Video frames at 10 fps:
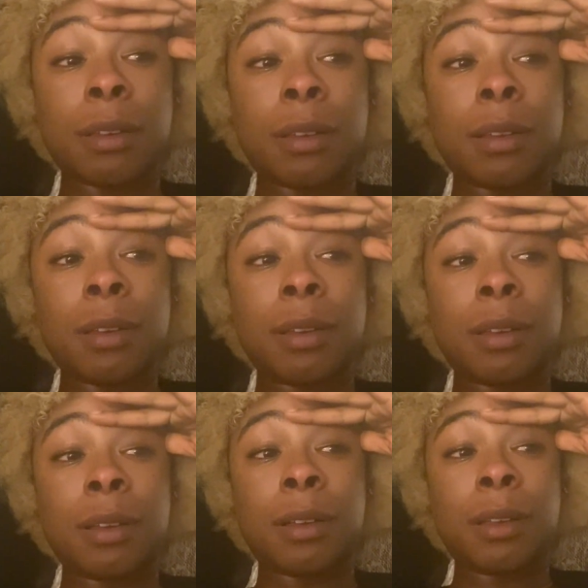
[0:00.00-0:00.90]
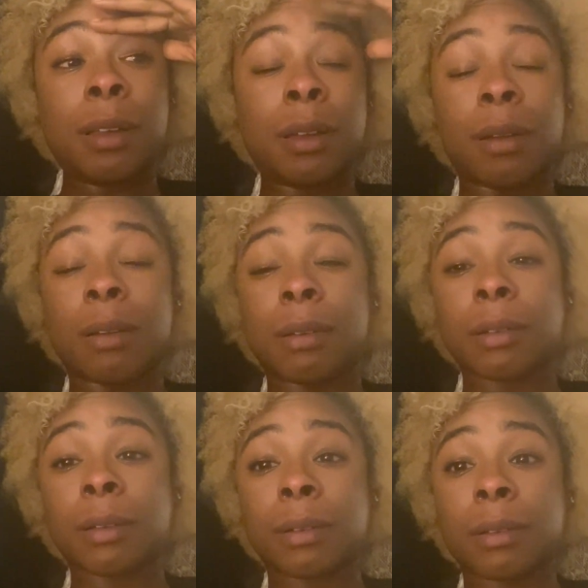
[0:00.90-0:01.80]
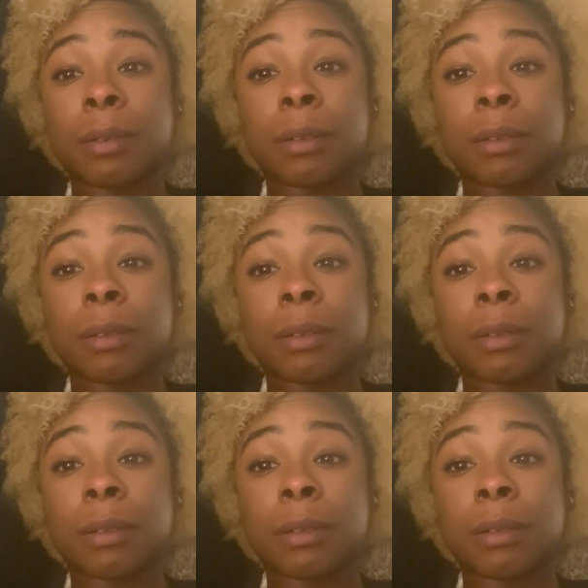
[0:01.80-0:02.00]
Nothing is said.